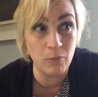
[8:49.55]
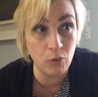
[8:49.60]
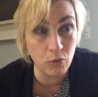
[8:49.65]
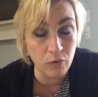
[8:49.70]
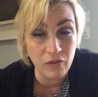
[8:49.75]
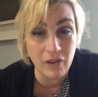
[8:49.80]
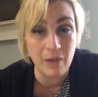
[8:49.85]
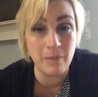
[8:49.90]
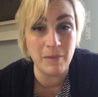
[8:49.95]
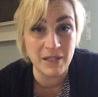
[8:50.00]

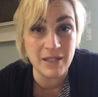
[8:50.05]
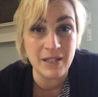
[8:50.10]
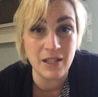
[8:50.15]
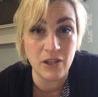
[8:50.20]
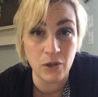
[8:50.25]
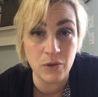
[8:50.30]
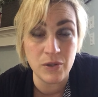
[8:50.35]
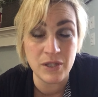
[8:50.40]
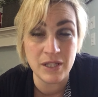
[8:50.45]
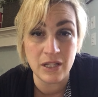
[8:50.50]
move them into
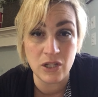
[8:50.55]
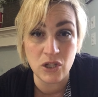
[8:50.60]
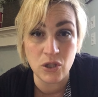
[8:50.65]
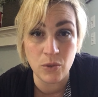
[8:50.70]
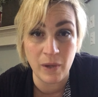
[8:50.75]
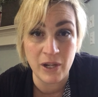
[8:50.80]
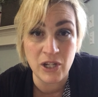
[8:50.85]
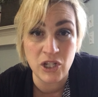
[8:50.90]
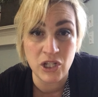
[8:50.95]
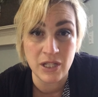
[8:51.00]
those
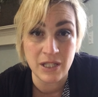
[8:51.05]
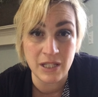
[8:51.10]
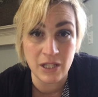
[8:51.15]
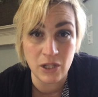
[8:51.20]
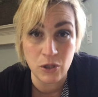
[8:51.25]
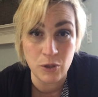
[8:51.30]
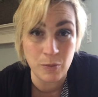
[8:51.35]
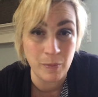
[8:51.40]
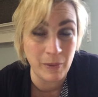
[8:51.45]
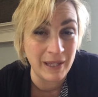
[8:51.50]
situations and
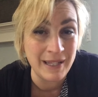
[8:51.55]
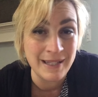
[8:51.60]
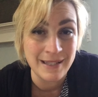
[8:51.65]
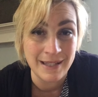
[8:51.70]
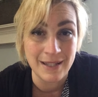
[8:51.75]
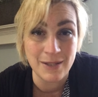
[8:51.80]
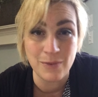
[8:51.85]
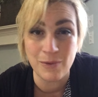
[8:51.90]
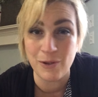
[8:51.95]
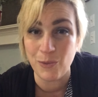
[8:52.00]
those
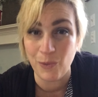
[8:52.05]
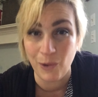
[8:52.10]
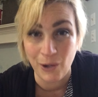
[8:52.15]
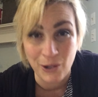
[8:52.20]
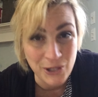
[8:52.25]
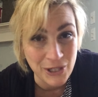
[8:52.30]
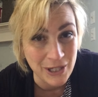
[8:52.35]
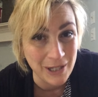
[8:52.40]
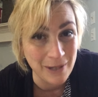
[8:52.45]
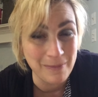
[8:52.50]
places with
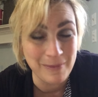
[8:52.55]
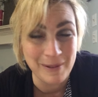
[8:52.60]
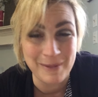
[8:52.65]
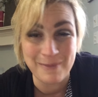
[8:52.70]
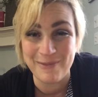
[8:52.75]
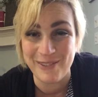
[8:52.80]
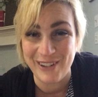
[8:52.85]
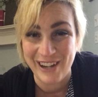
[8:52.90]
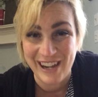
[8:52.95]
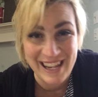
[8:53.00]
worship
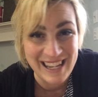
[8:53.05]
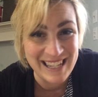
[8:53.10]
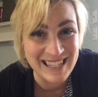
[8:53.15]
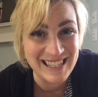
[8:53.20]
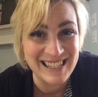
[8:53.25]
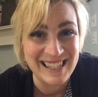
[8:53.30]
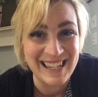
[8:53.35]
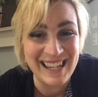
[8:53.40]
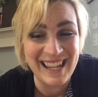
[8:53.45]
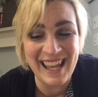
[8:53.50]
and
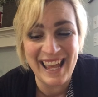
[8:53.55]
praise